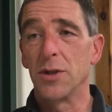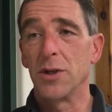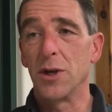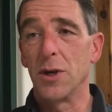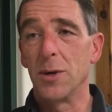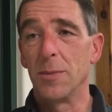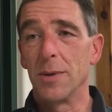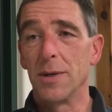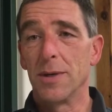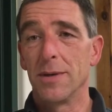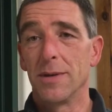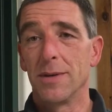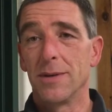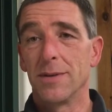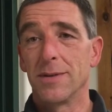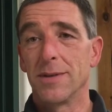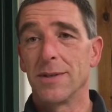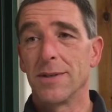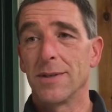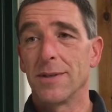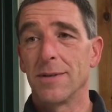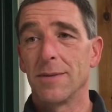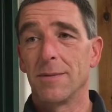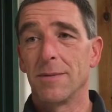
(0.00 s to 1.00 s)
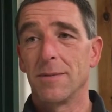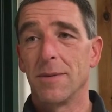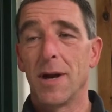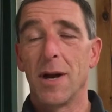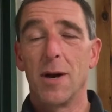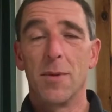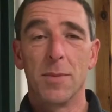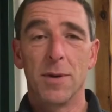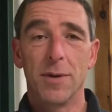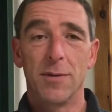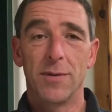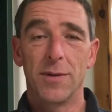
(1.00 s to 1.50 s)
determine is
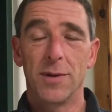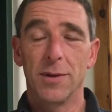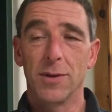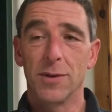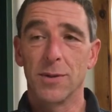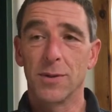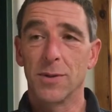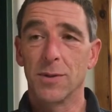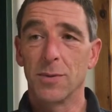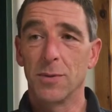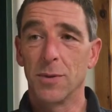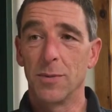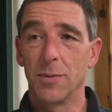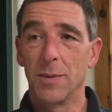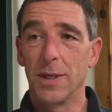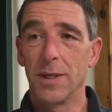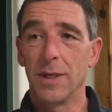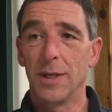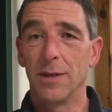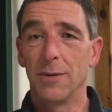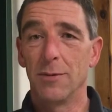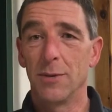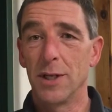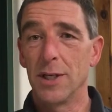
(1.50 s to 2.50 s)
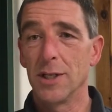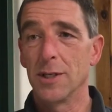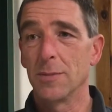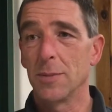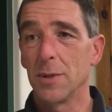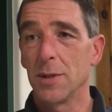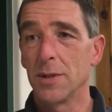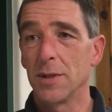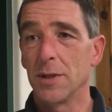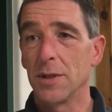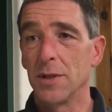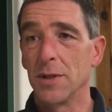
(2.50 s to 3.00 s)
how many fields would be
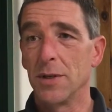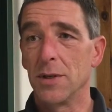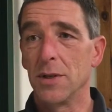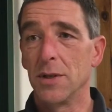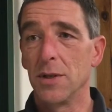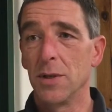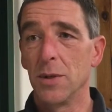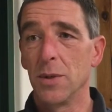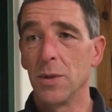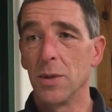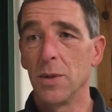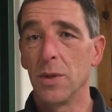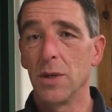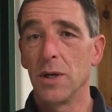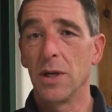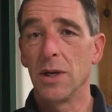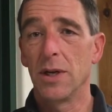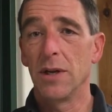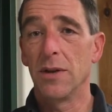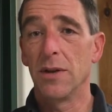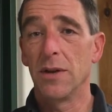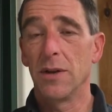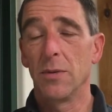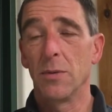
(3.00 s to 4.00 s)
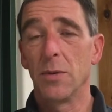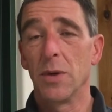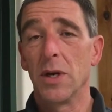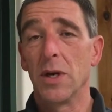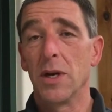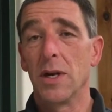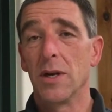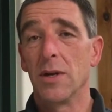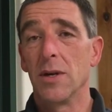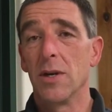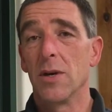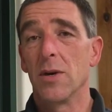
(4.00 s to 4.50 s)
reasonable to do. We,
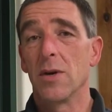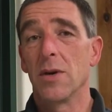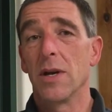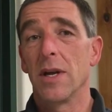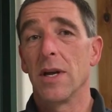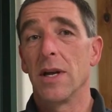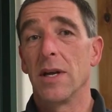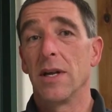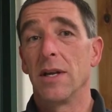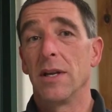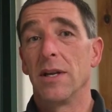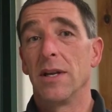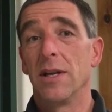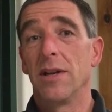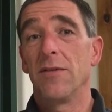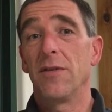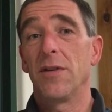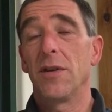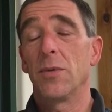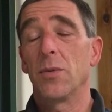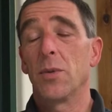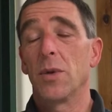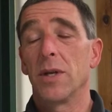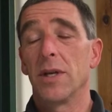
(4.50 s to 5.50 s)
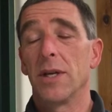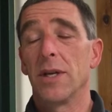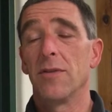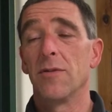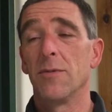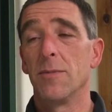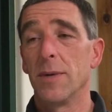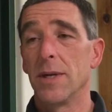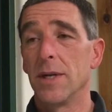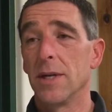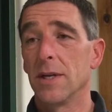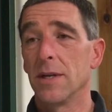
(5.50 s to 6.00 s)
you know, if it will
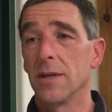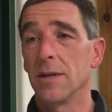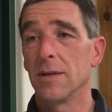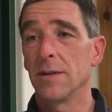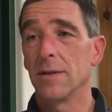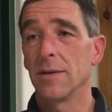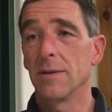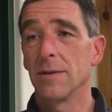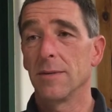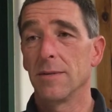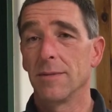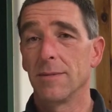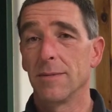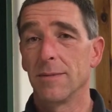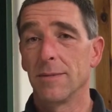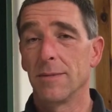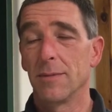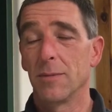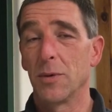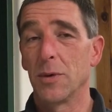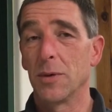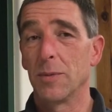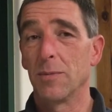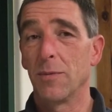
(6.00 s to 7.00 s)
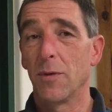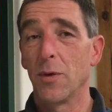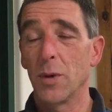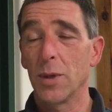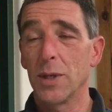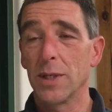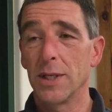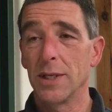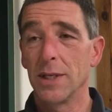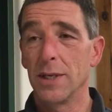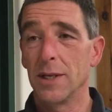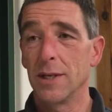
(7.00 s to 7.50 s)
even be a, we're
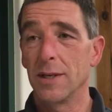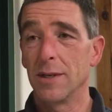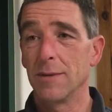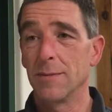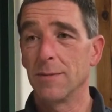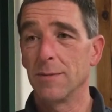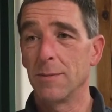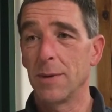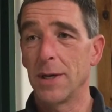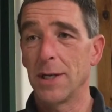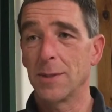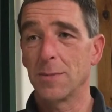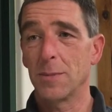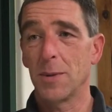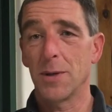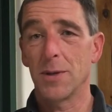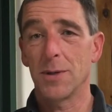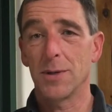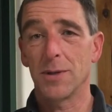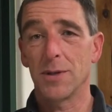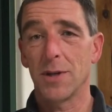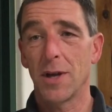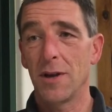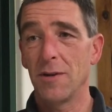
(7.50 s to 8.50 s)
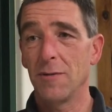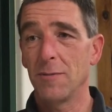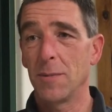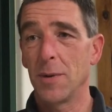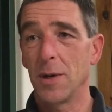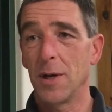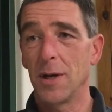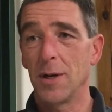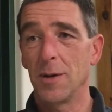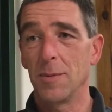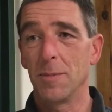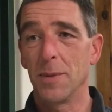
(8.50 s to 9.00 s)
focusing on baseball,
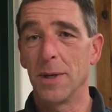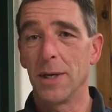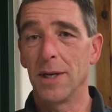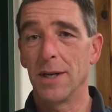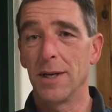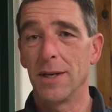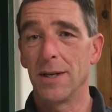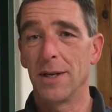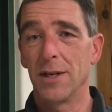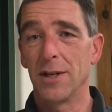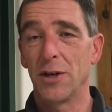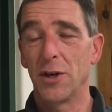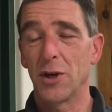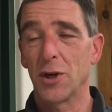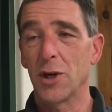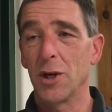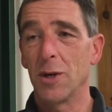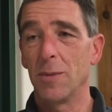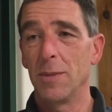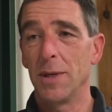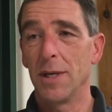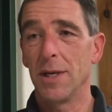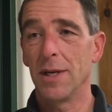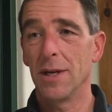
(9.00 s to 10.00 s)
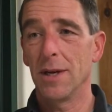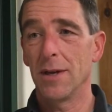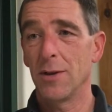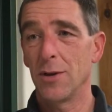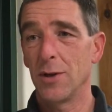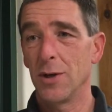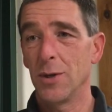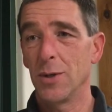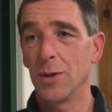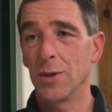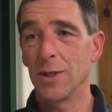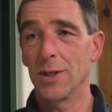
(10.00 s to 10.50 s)
softball, but there could be
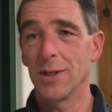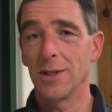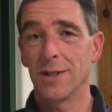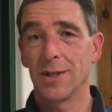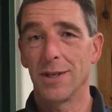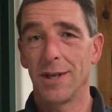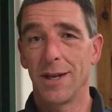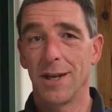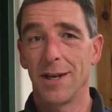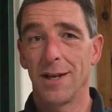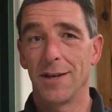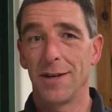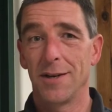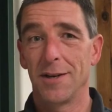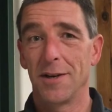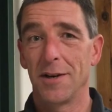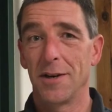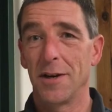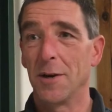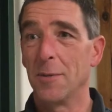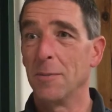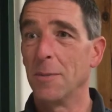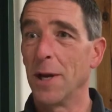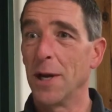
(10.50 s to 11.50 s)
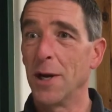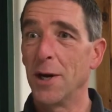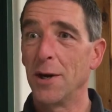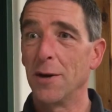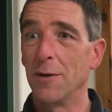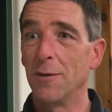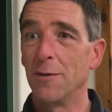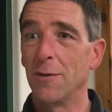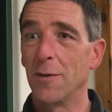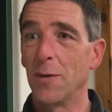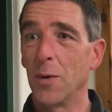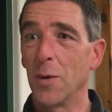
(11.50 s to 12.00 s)
other uses that are
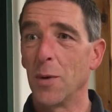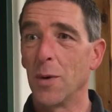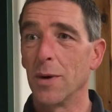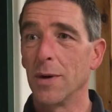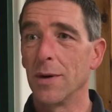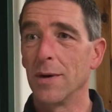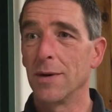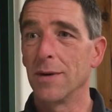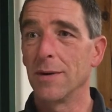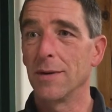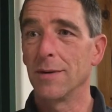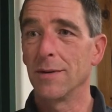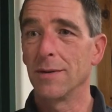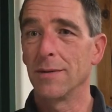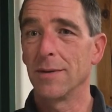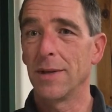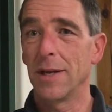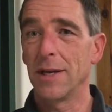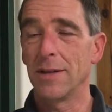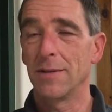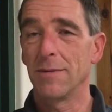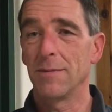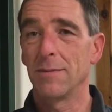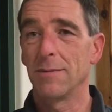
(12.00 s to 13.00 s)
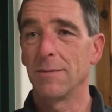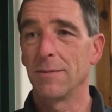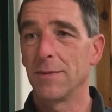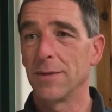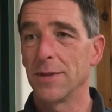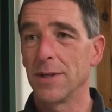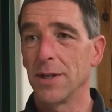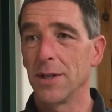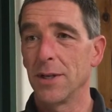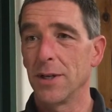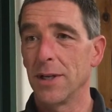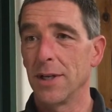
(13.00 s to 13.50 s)
better for that
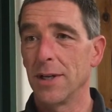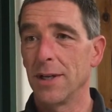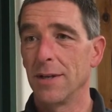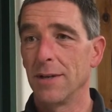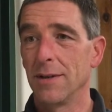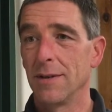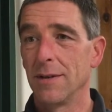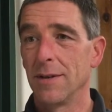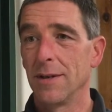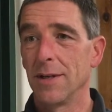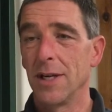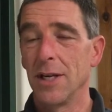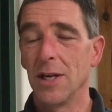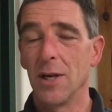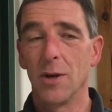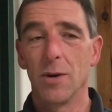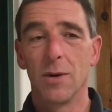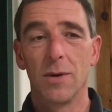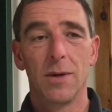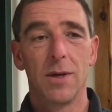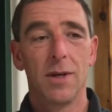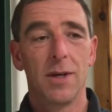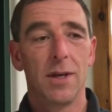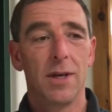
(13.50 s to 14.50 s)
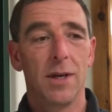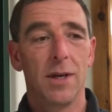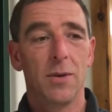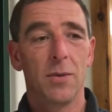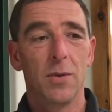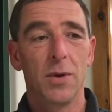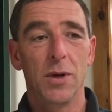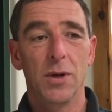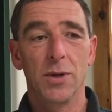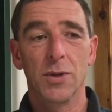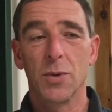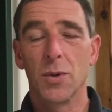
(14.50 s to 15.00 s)
facility. You know,
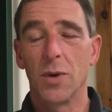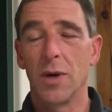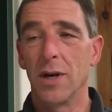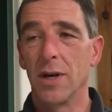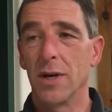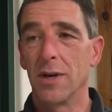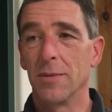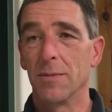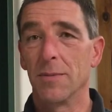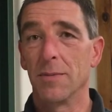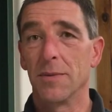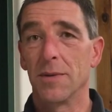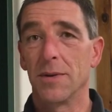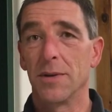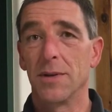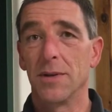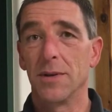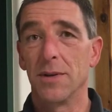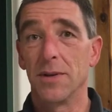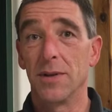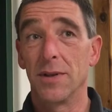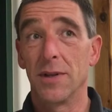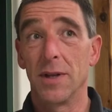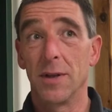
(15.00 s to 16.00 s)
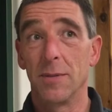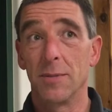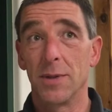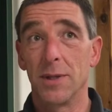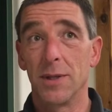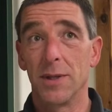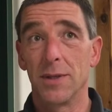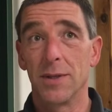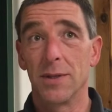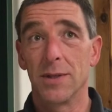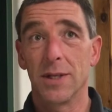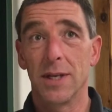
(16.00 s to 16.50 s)
we also wanted to, them
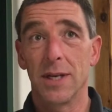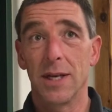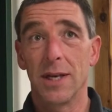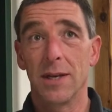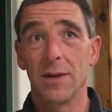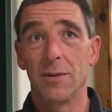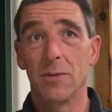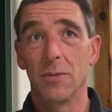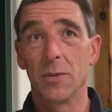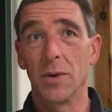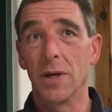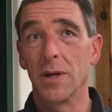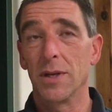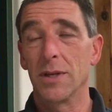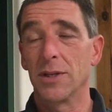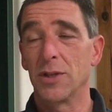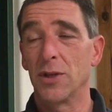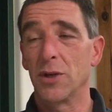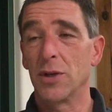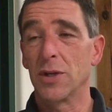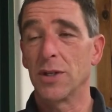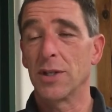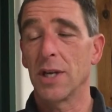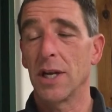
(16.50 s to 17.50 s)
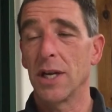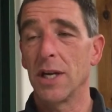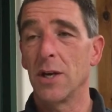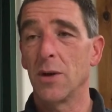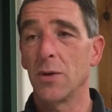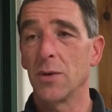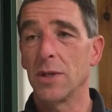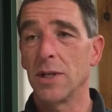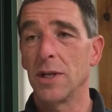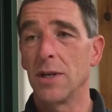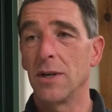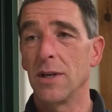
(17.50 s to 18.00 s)
to say, well, is there a site
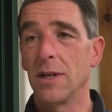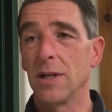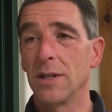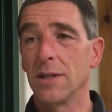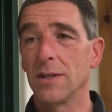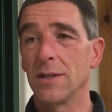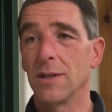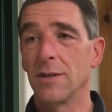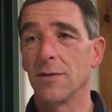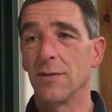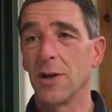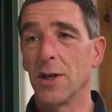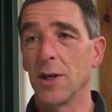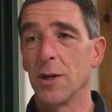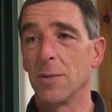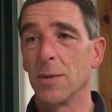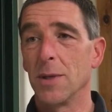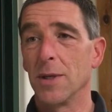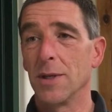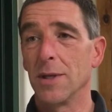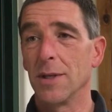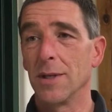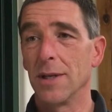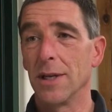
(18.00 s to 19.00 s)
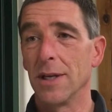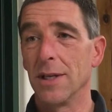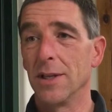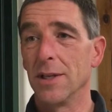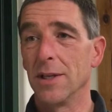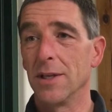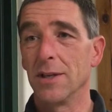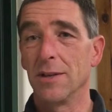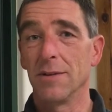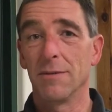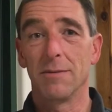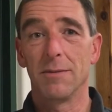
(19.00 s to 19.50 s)
out there that's available in
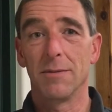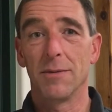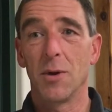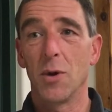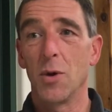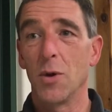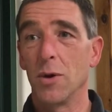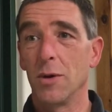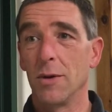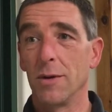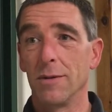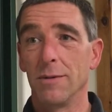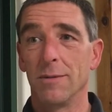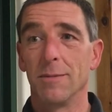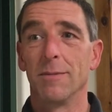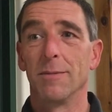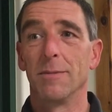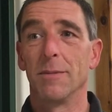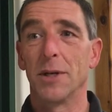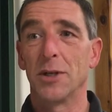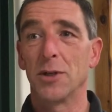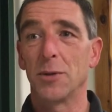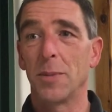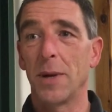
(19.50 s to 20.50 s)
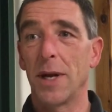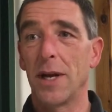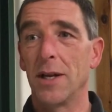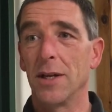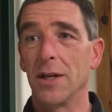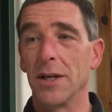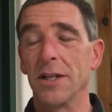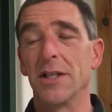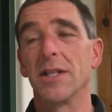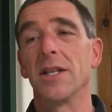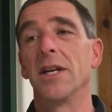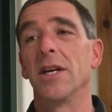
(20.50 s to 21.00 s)
the whole
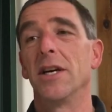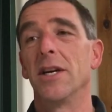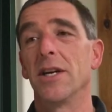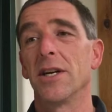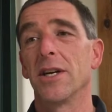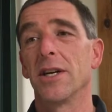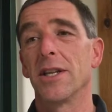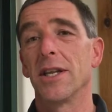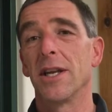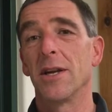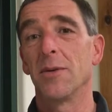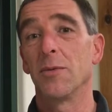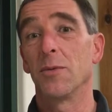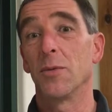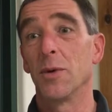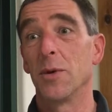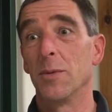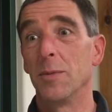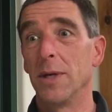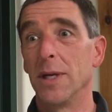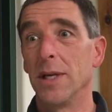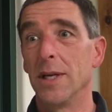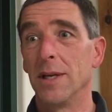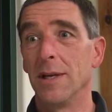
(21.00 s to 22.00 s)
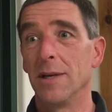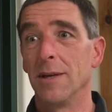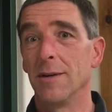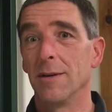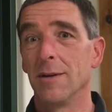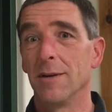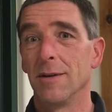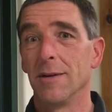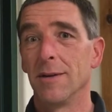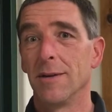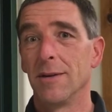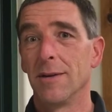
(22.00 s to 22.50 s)
metropolitan area that would be
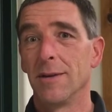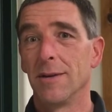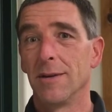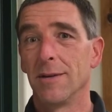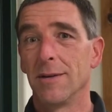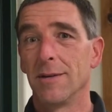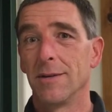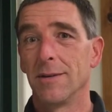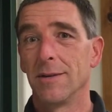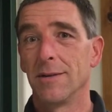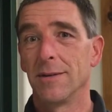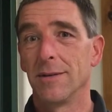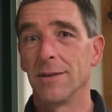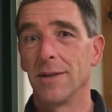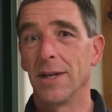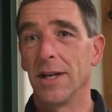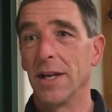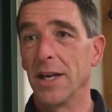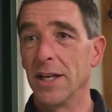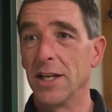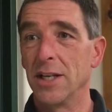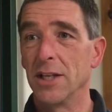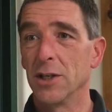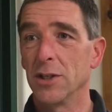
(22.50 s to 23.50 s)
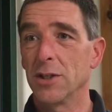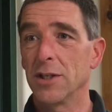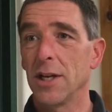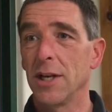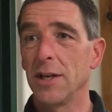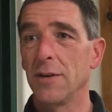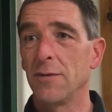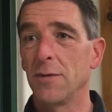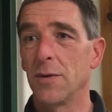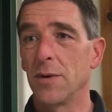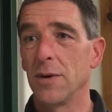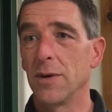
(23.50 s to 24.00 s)
an ideal
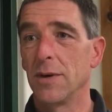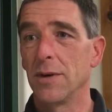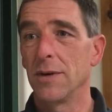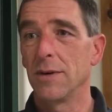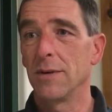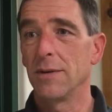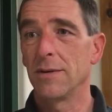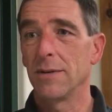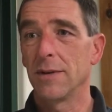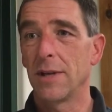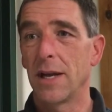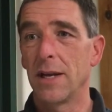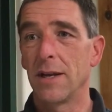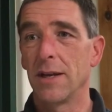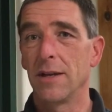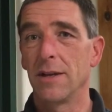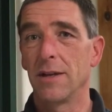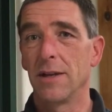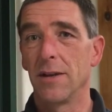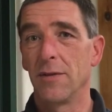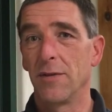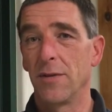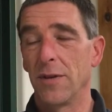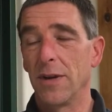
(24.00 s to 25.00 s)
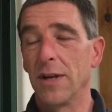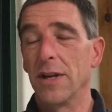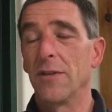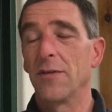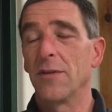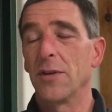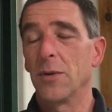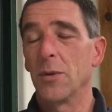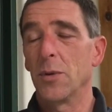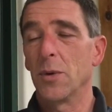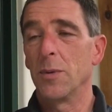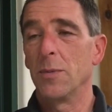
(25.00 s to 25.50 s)
site for that? If,
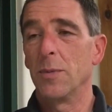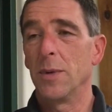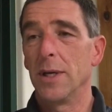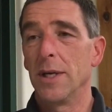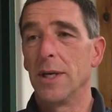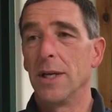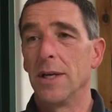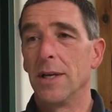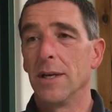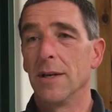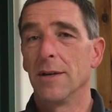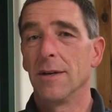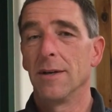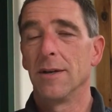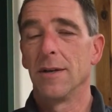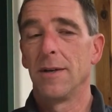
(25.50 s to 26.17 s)
if it would be,